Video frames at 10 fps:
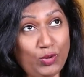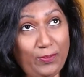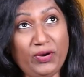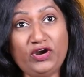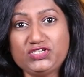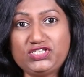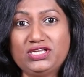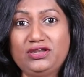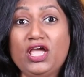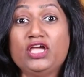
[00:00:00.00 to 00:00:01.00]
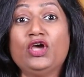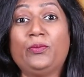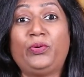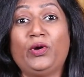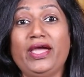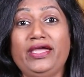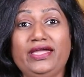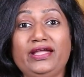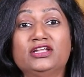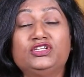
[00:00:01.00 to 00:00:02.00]
to a person. You are
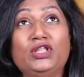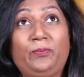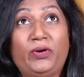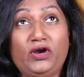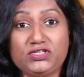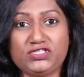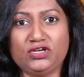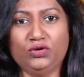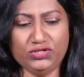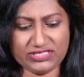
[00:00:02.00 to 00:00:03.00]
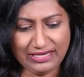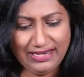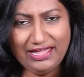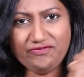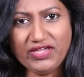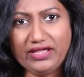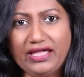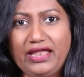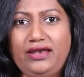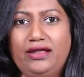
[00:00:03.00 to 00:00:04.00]
praying to the person who is
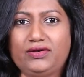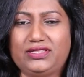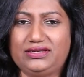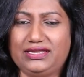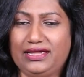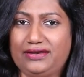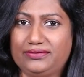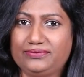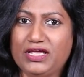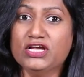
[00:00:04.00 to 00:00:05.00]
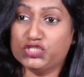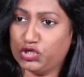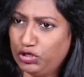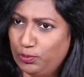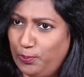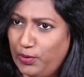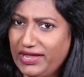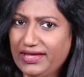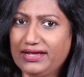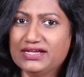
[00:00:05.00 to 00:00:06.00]
living and not the dead. So you
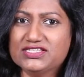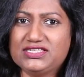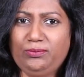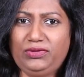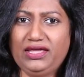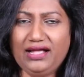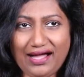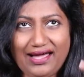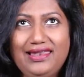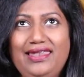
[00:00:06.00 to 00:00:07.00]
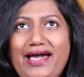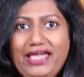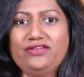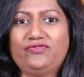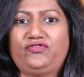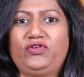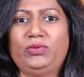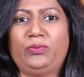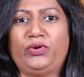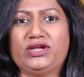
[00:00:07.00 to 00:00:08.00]
bring something alive
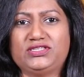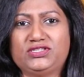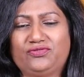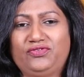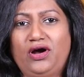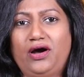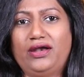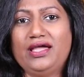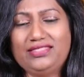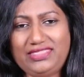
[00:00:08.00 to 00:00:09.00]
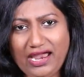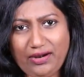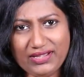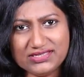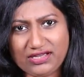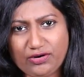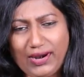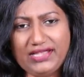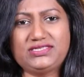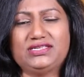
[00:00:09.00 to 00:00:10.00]
from the presence of God. There is
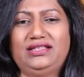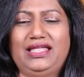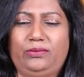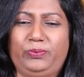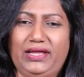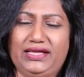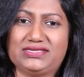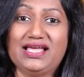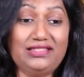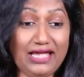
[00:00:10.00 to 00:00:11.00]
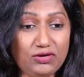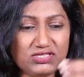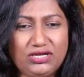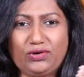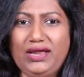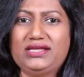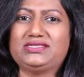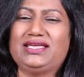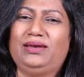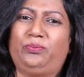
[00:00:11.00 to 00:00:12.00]
grace in that place. There is
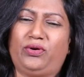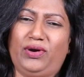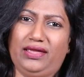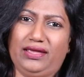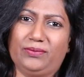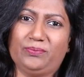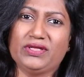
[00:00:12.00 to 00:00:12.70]
grace in praying.